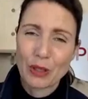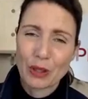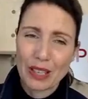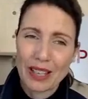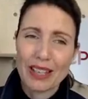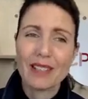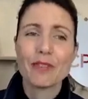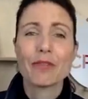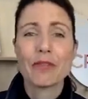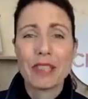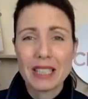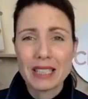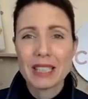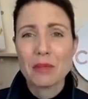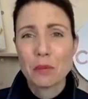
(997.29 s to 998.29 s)
Okay,
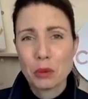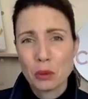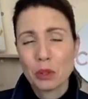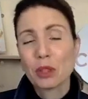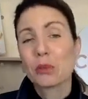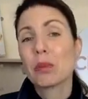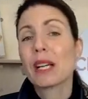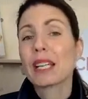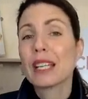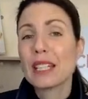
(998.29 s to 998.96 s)
really important, but